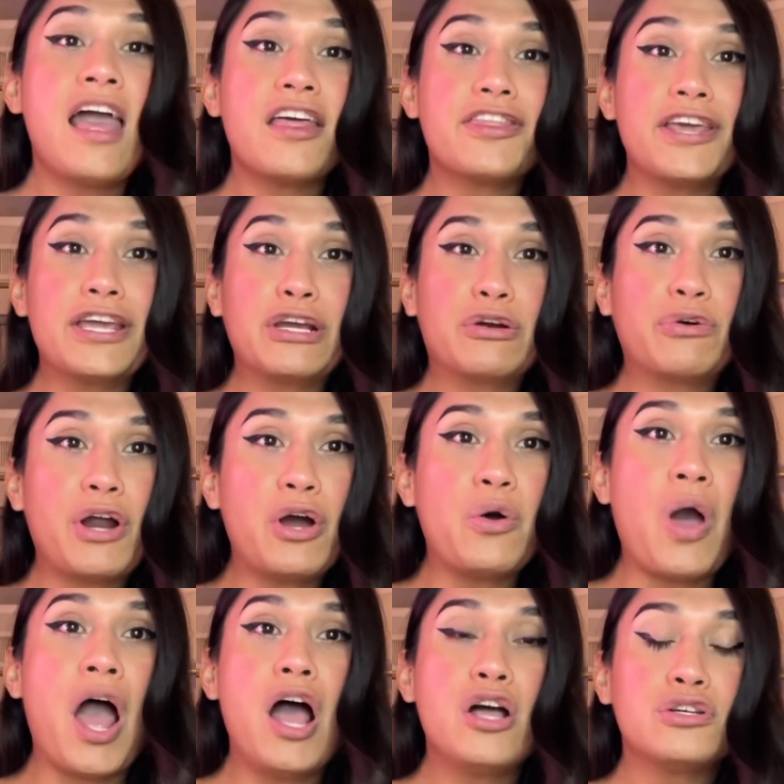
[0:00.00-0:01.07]
They grow
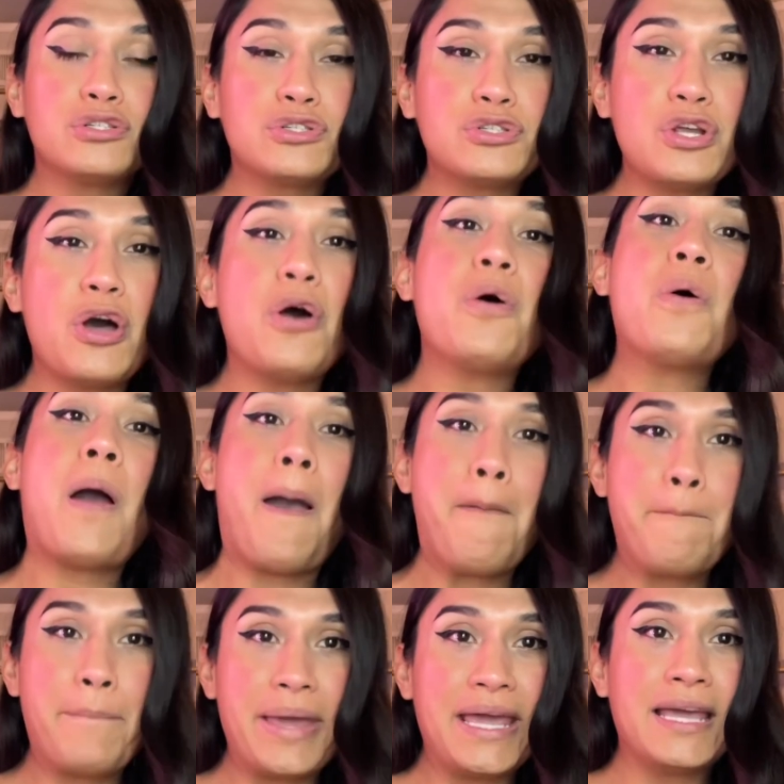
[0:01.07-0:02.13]
so
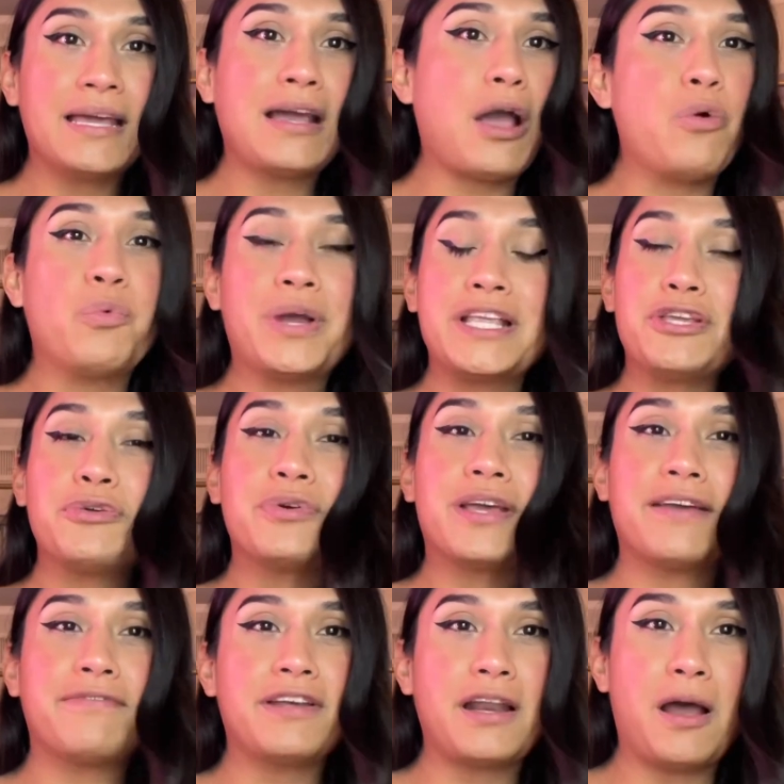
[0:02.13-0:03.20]
big when you
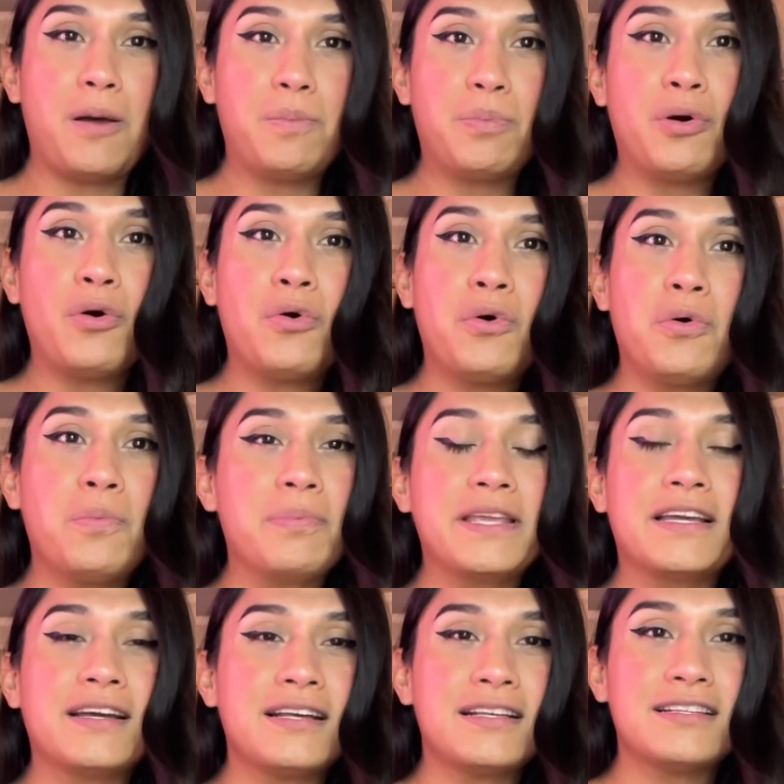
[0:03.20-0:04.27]
give it a pole,
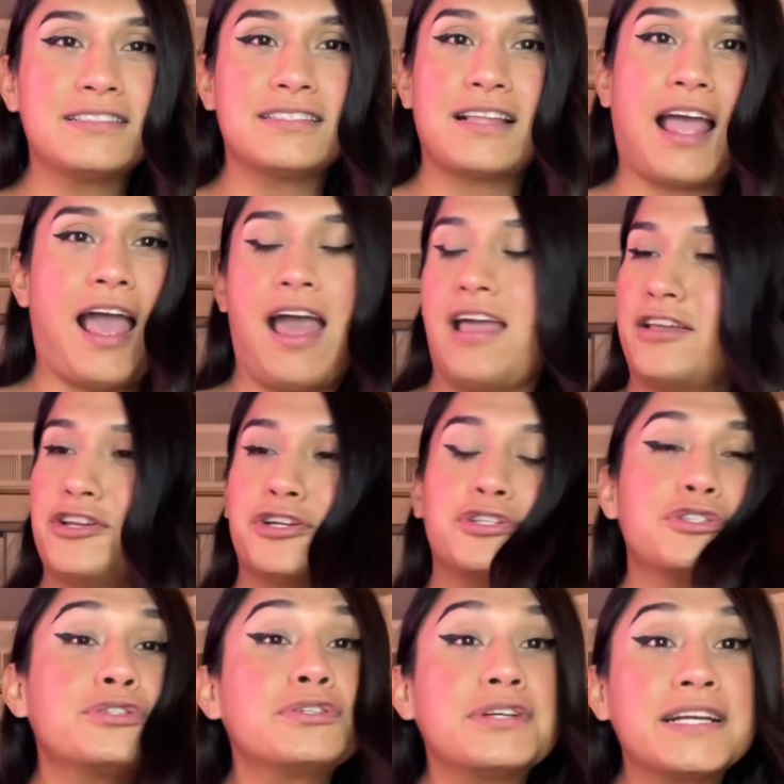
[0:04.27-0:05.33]
because you're
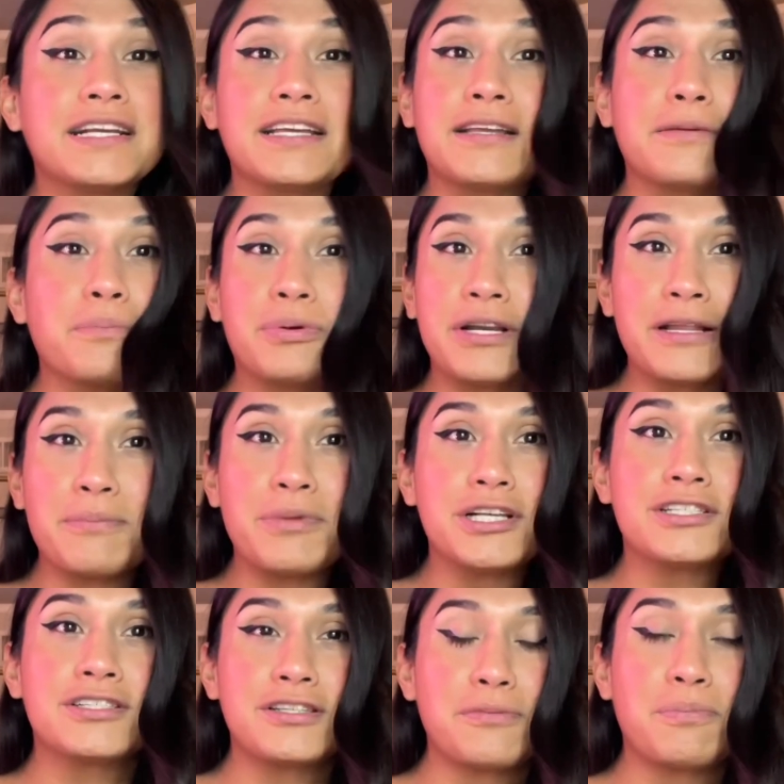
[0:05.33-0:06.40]
tricking pretty
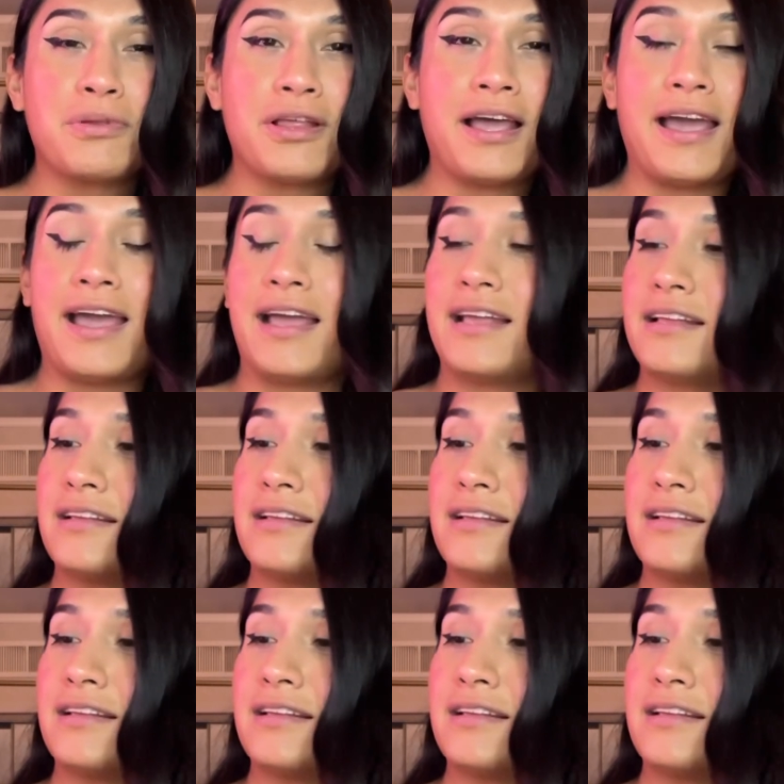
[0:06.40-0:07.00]
much the plant